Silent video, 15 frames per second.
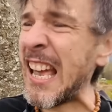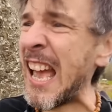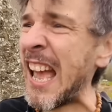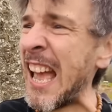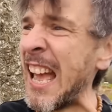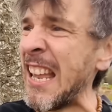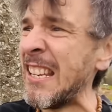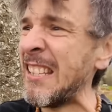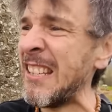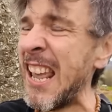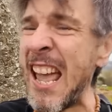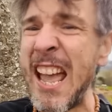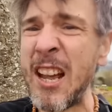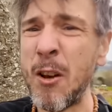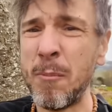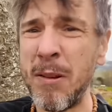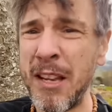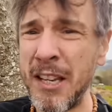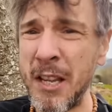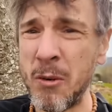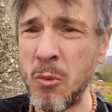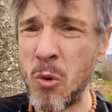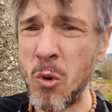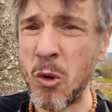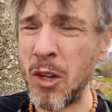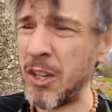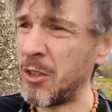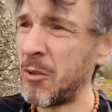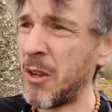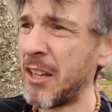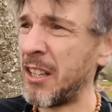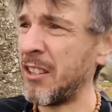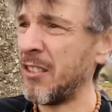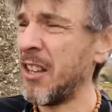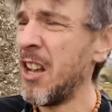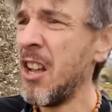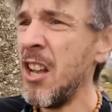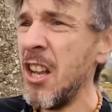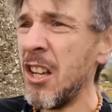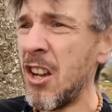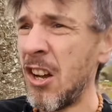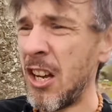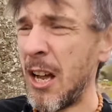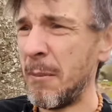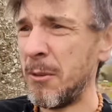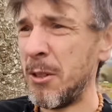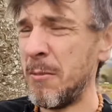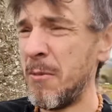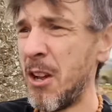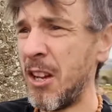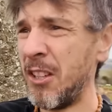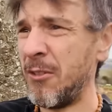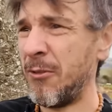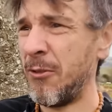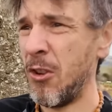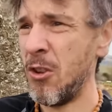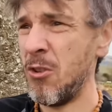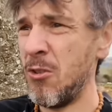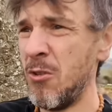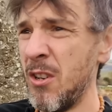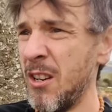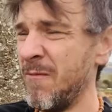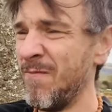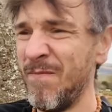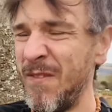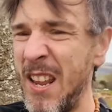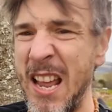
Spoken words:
And, yeah, got plenty of water so I can cook up some nice food and,